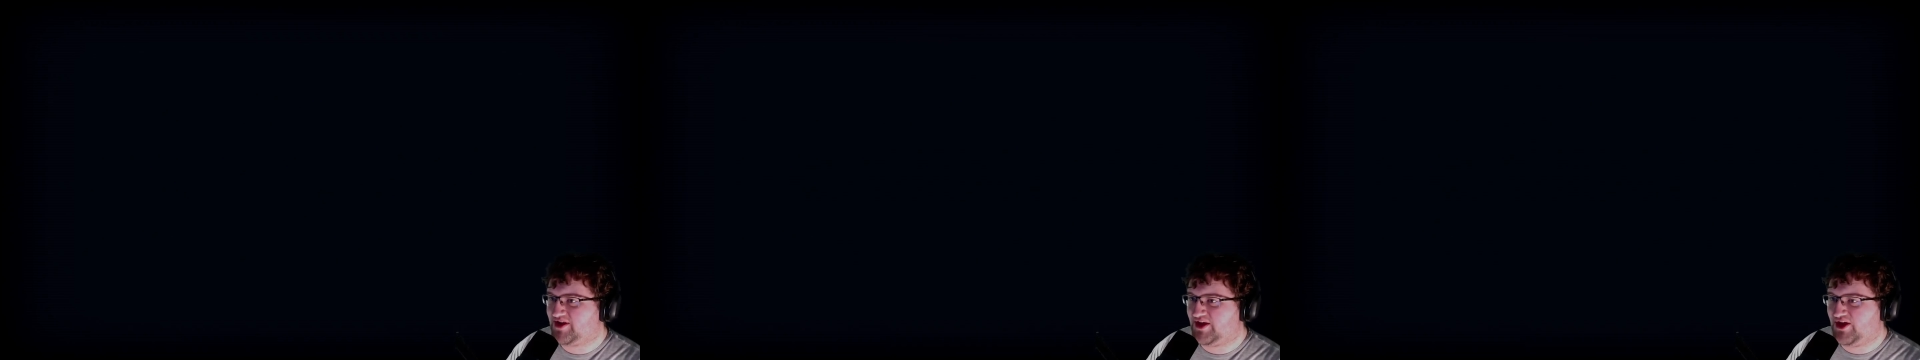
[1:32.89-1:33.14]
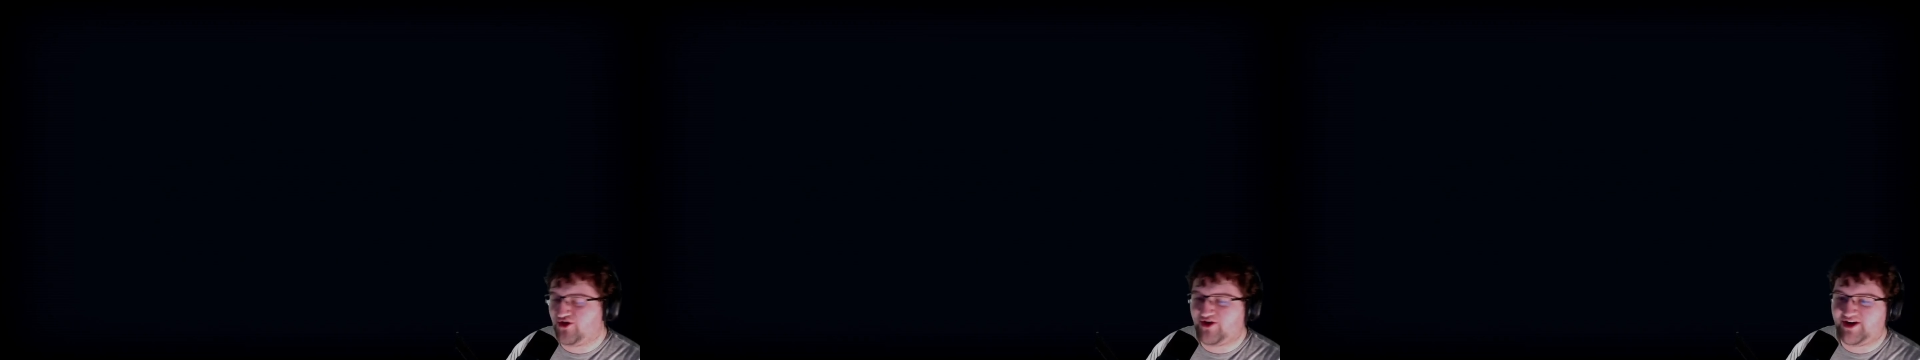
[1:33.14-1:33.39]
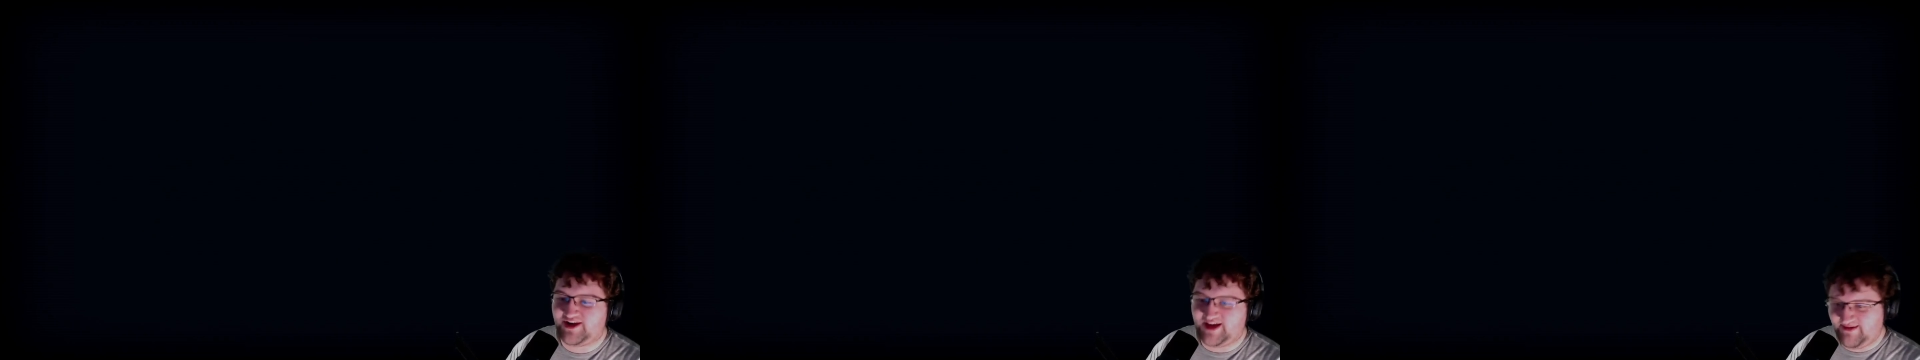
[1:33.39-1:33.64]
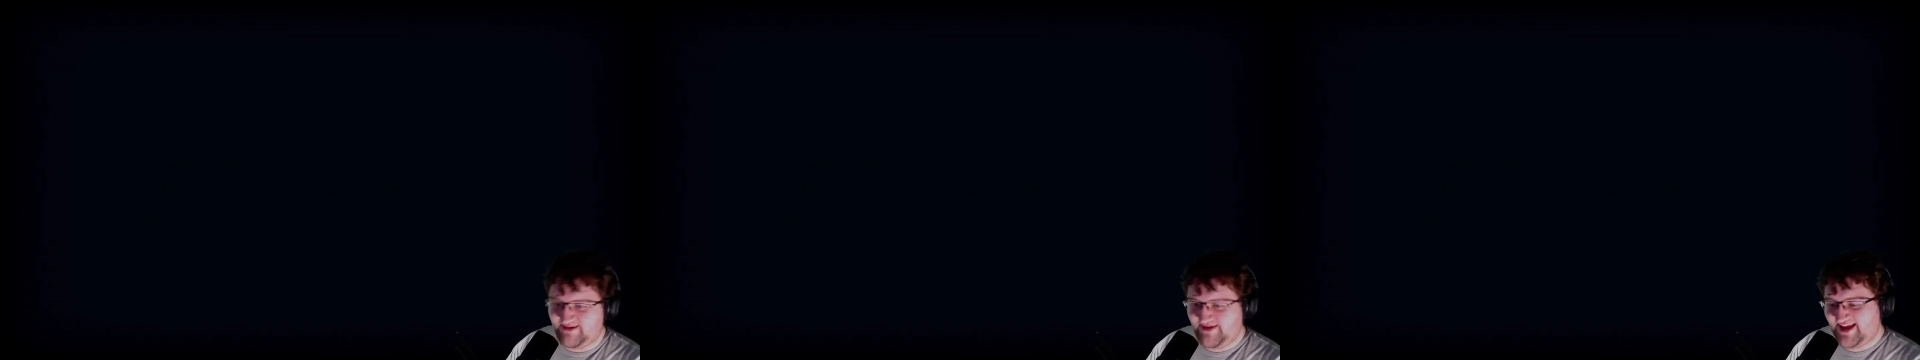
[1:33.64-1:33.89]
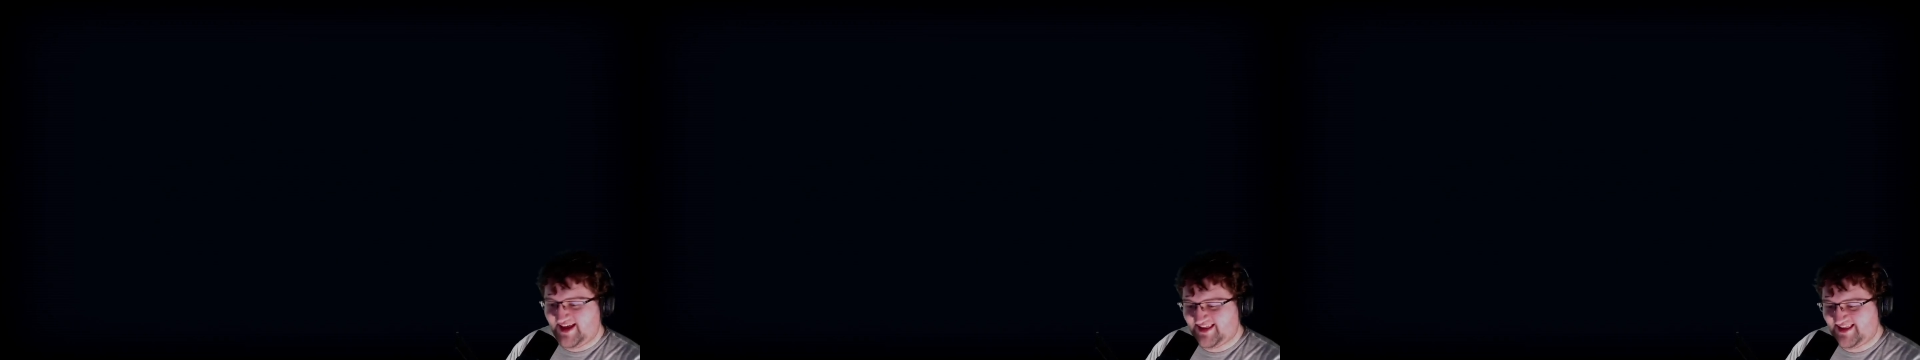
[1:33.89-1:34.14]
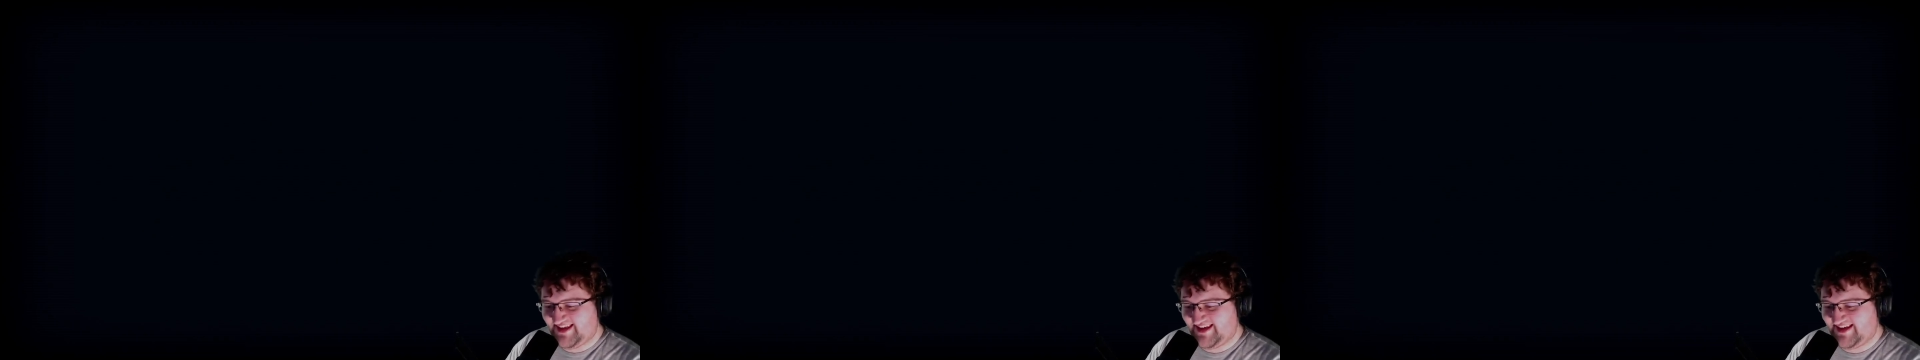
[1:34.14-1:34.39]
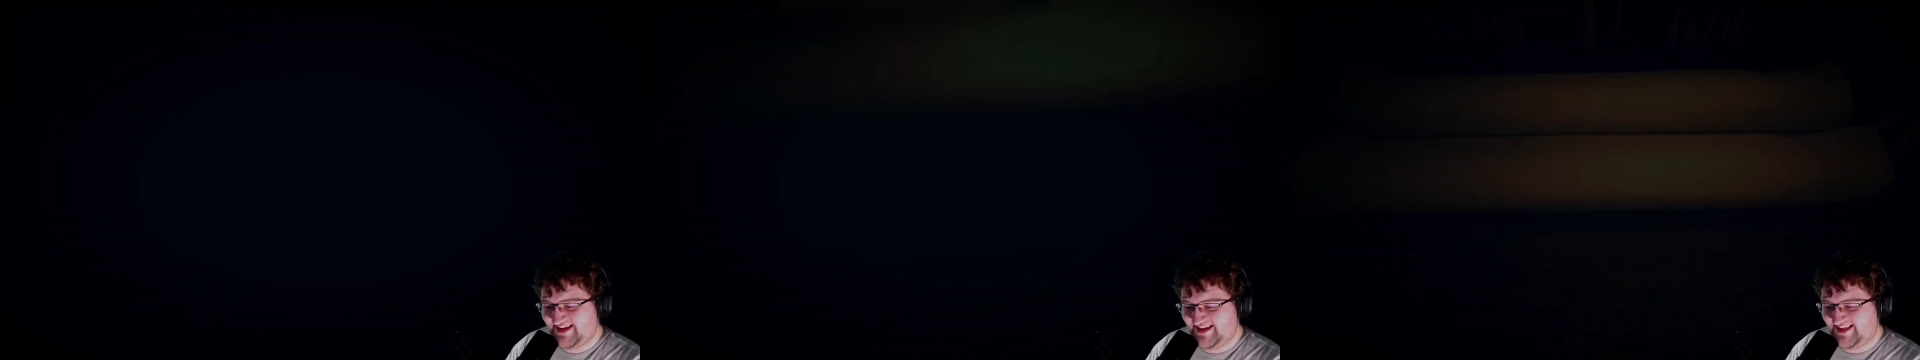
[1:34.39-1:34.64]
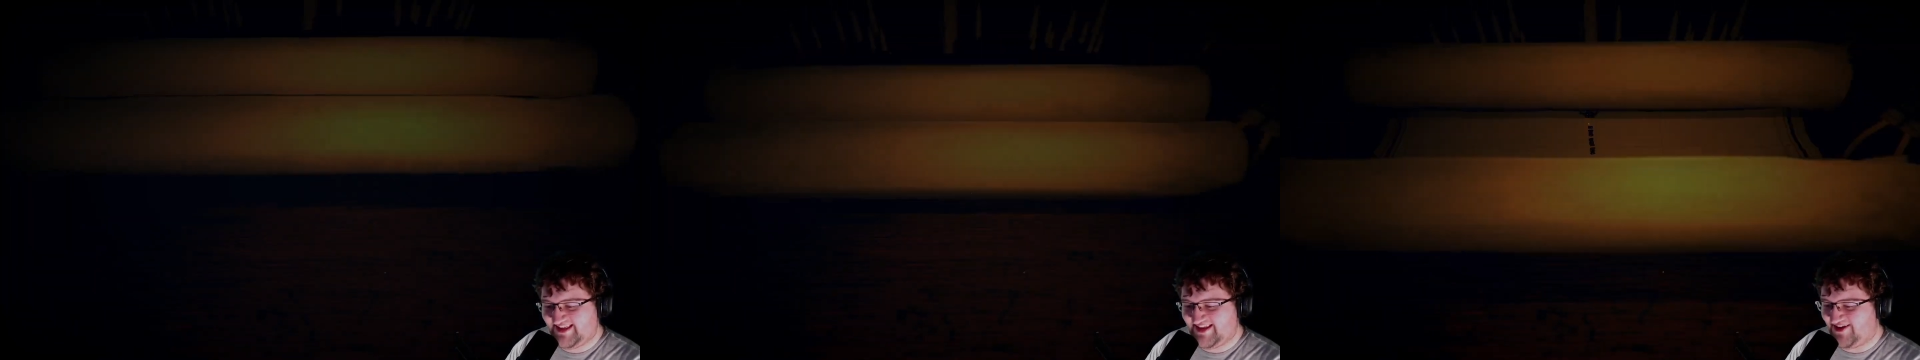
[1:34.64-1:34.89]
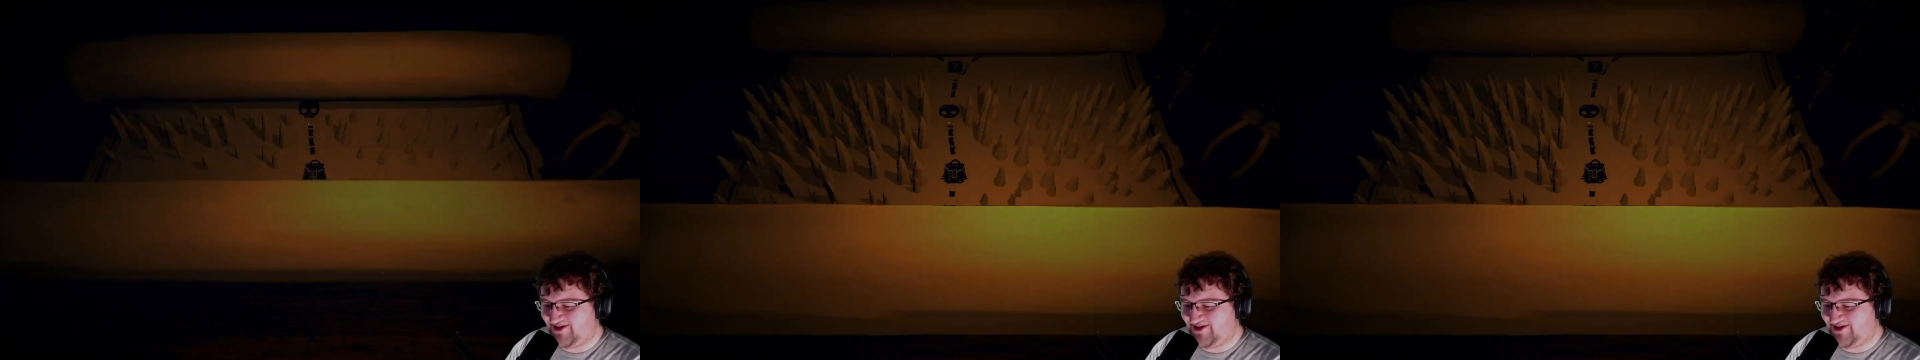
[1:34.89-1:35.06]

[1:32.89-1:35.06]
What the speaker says: "You're a dumbass." So...